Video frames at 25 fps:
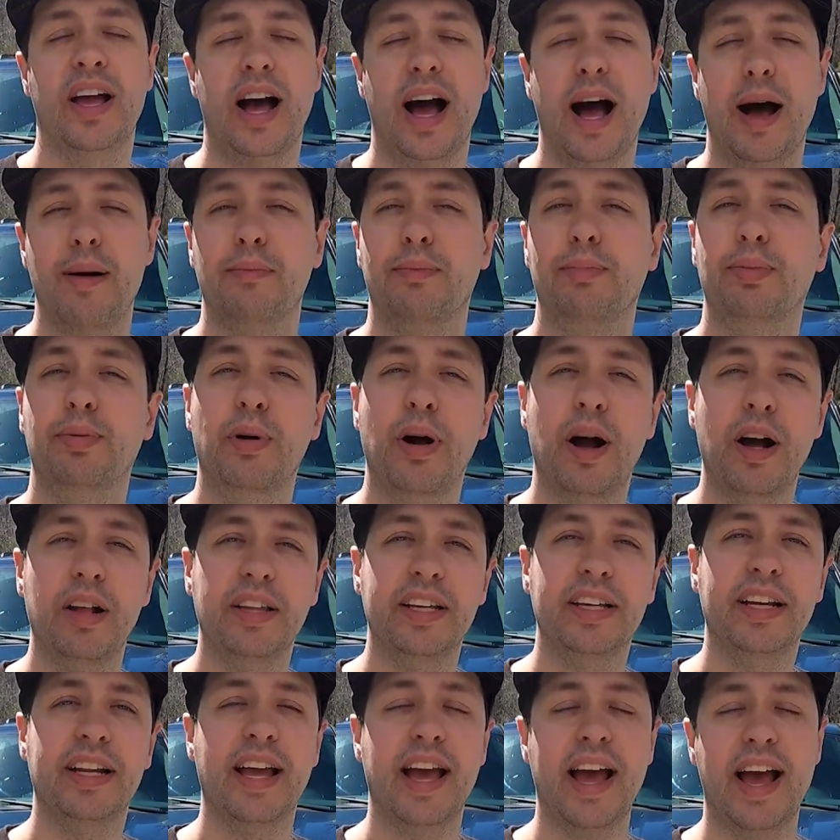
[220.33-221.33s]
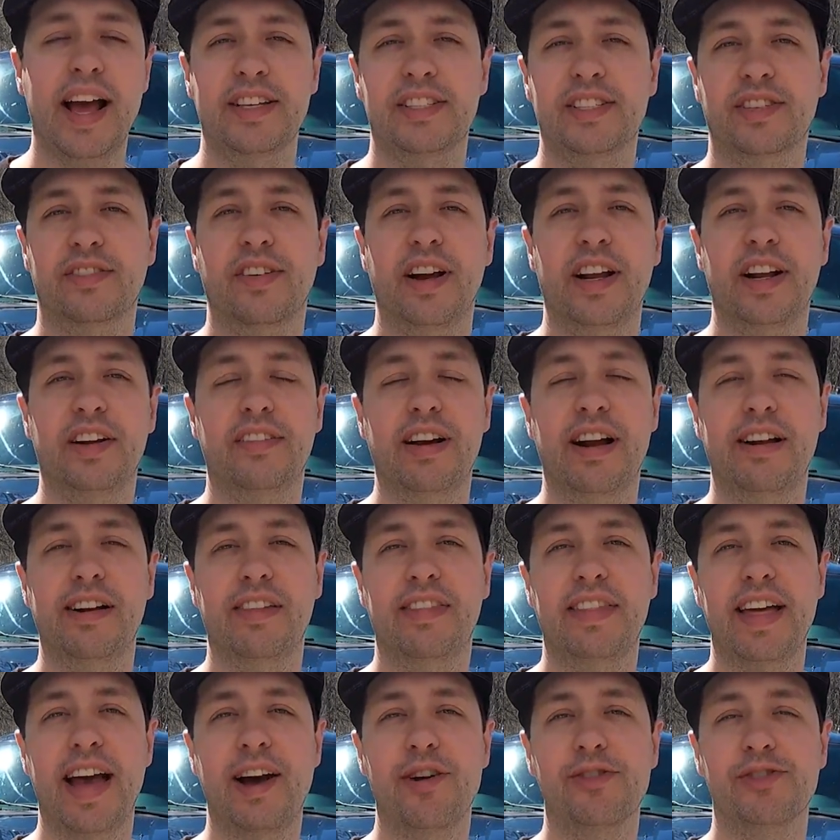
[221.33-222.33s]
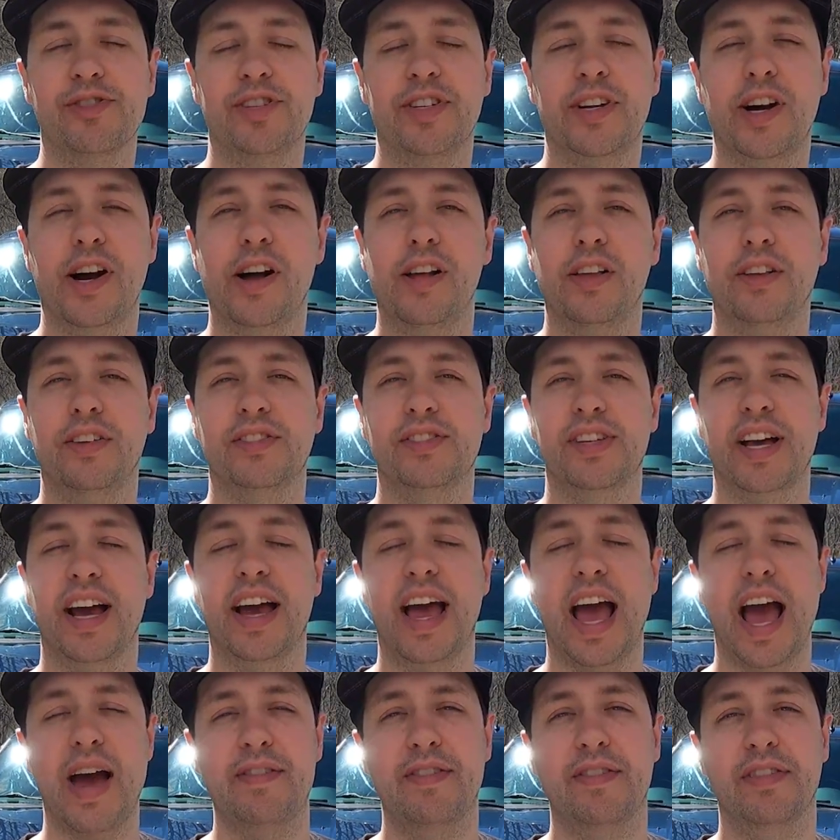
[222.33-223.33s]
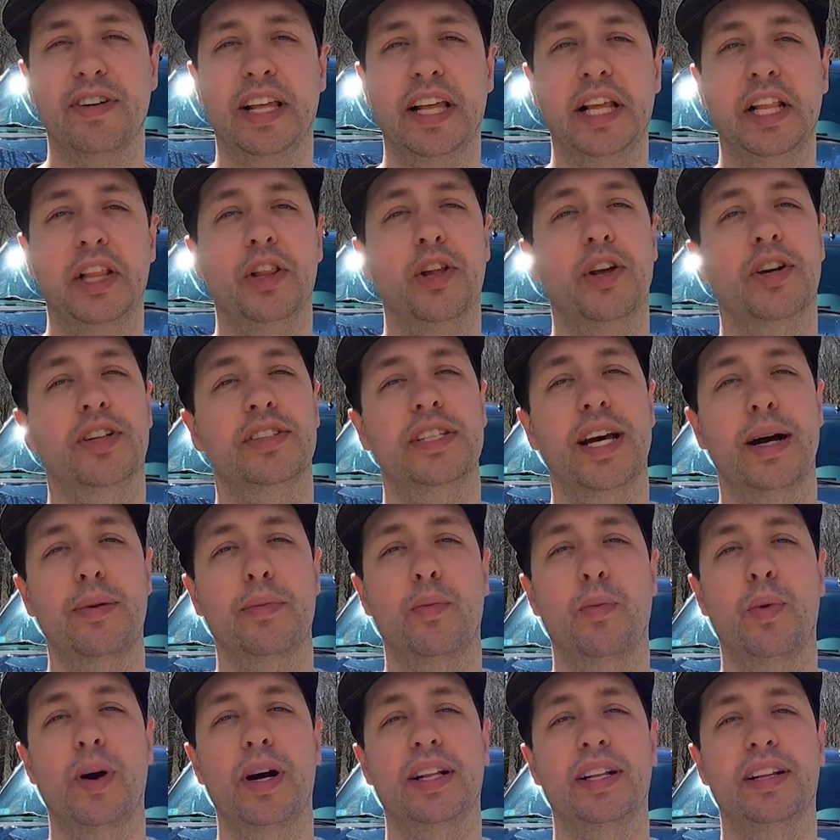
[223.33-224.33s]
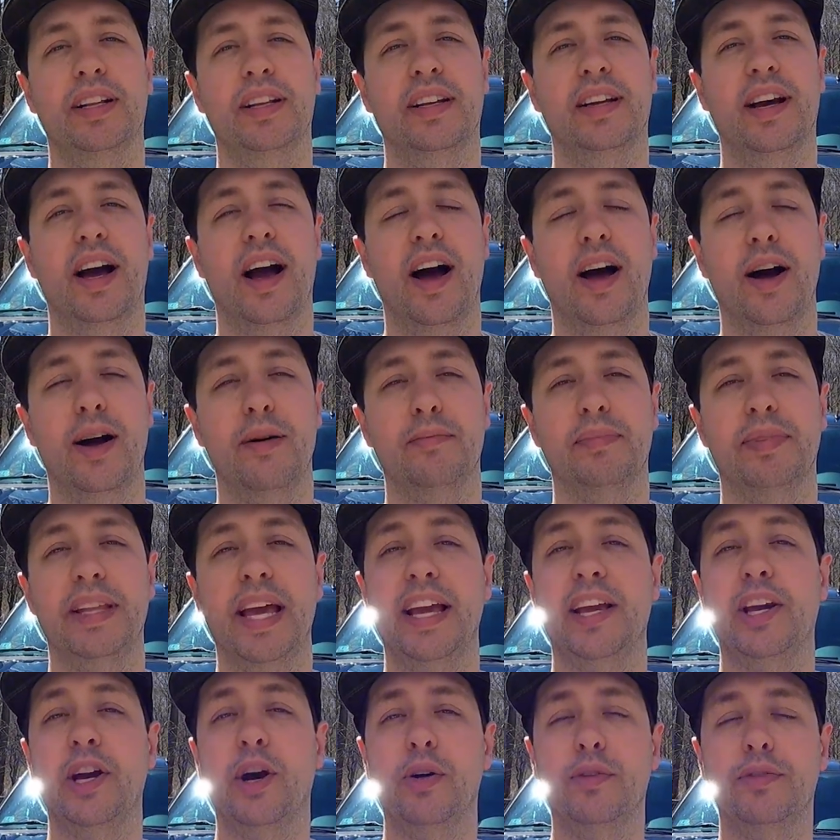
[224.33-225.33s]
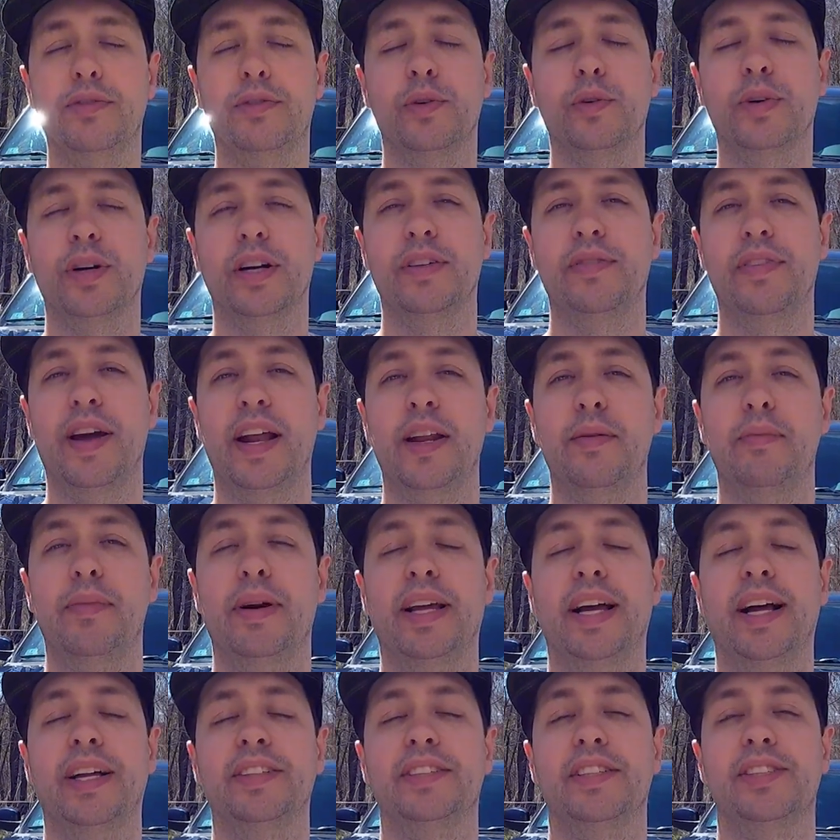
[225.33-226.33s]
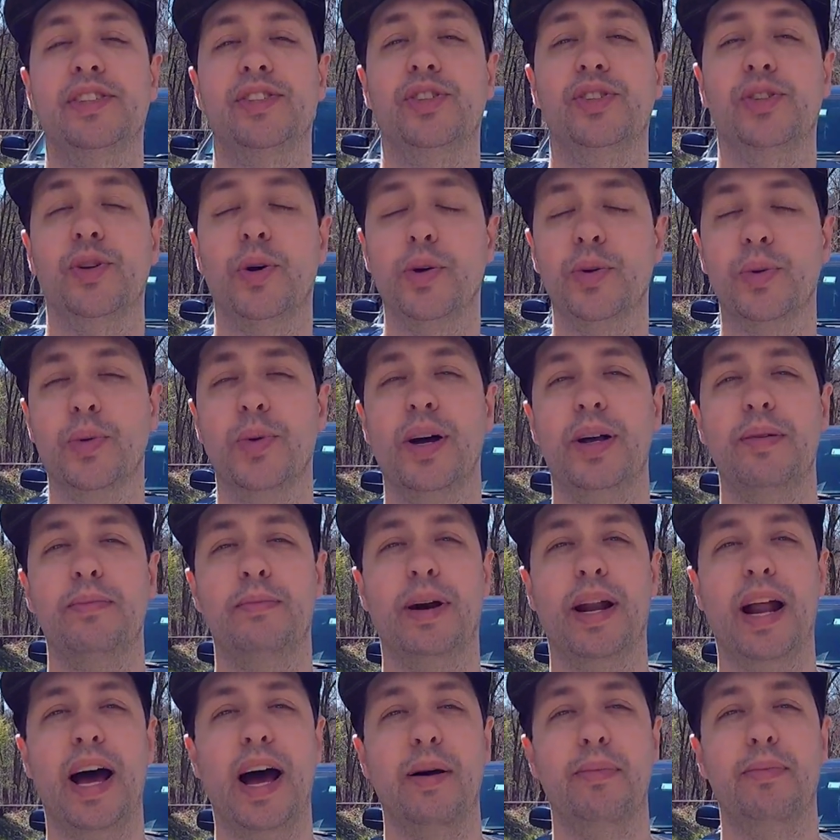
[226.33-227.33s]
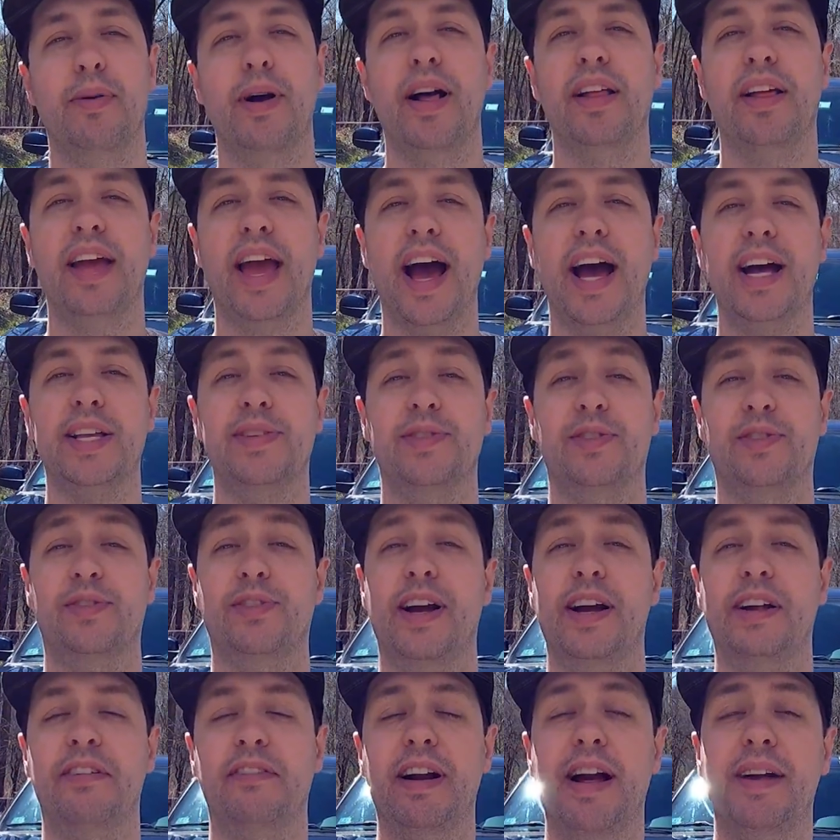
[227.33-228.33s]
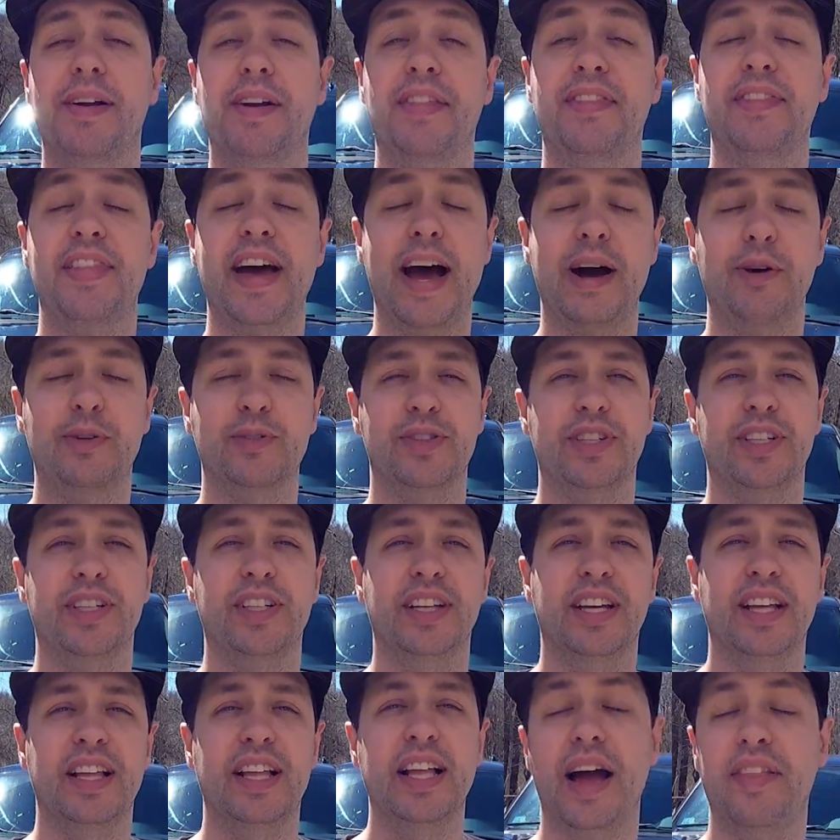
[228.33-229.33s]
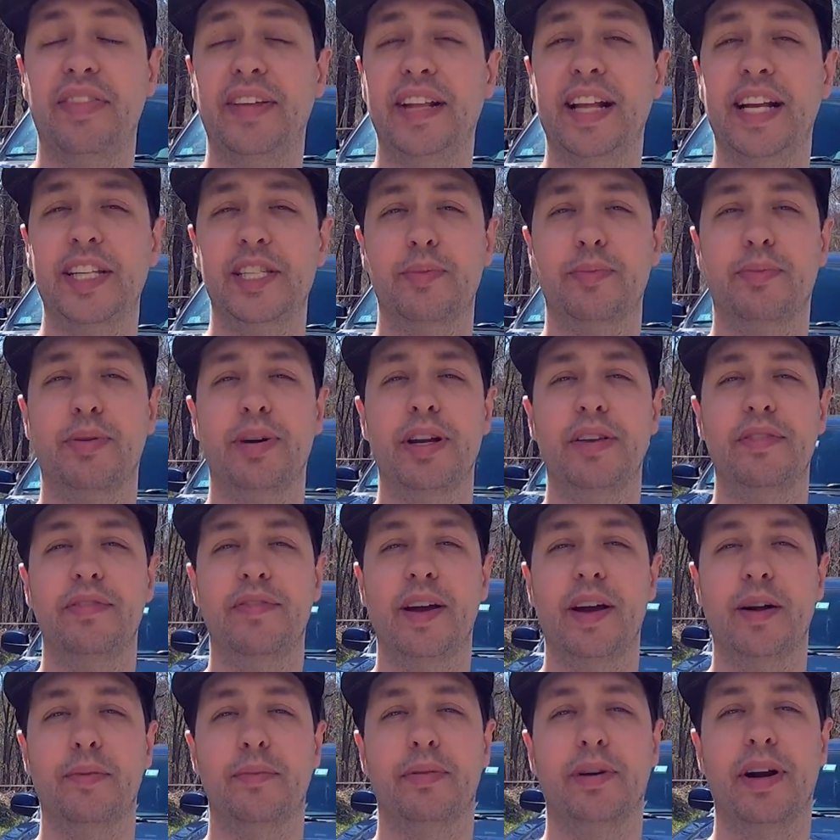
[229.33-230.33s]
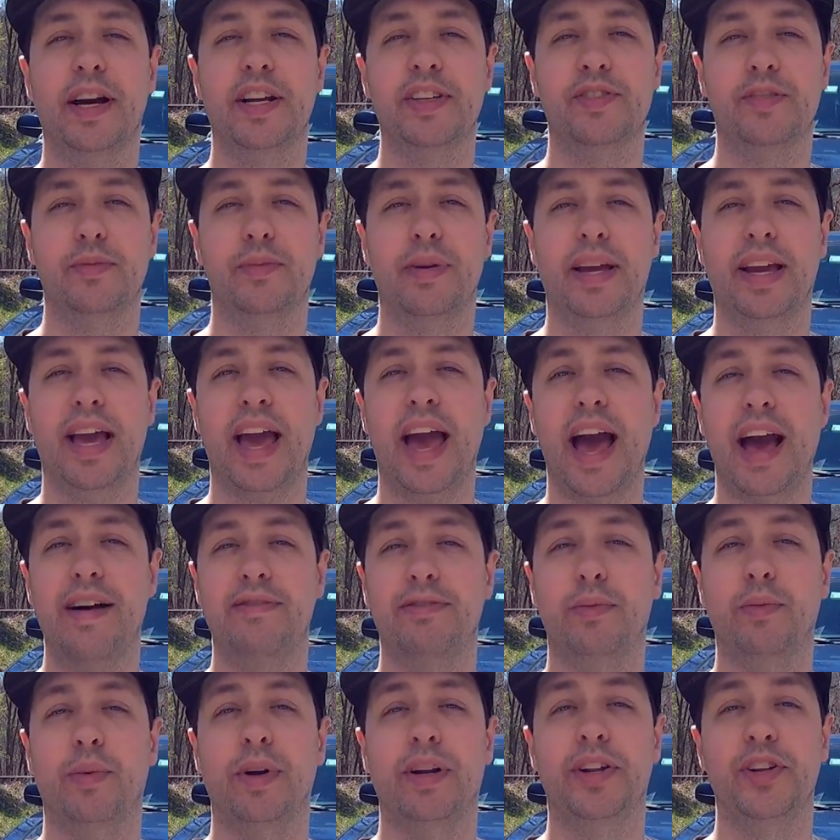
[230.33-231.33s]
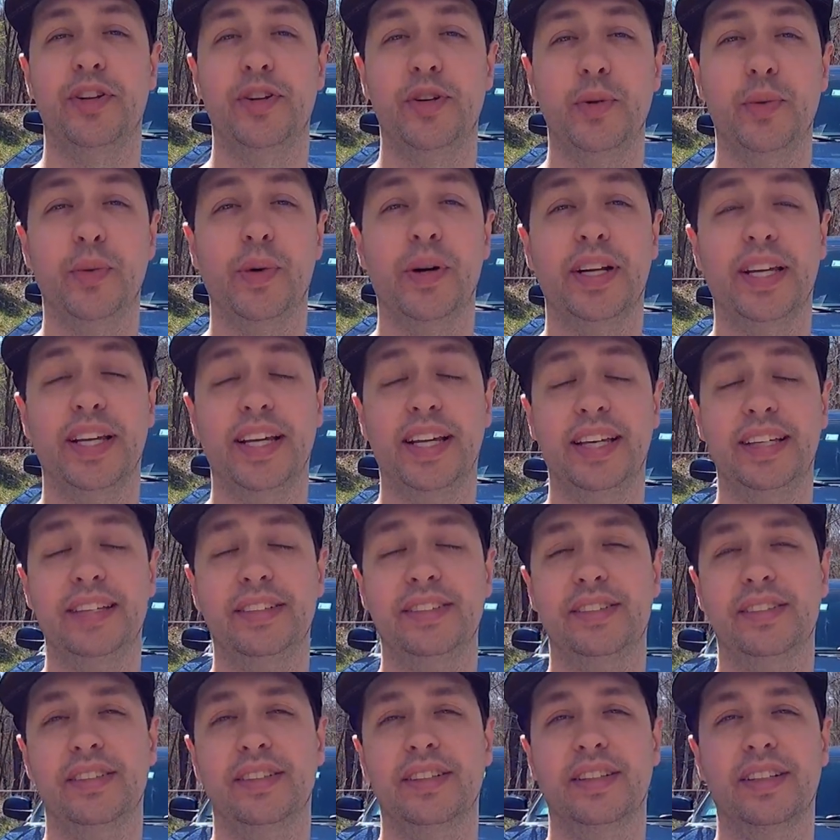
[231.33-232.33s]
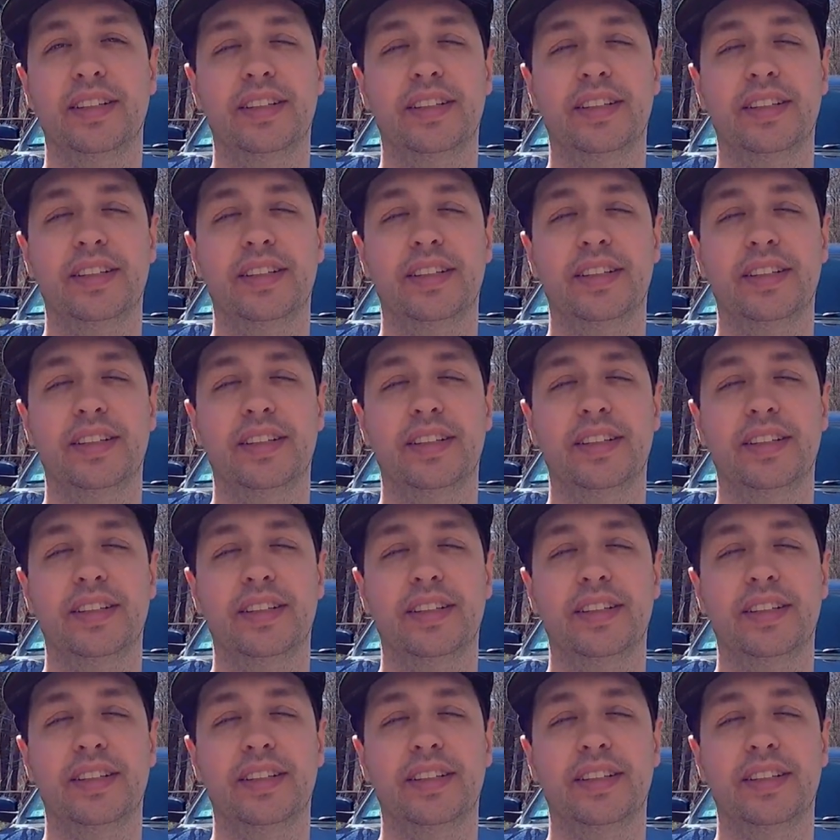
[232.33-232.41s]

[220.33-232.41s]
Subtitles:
I'm probably going to ask right around $1,000. I haven't really looked up what they go for if anybody else has sold one, but I'll probably ask for right around $1,000. I think that's a pretty fair price for being half of what a new one is.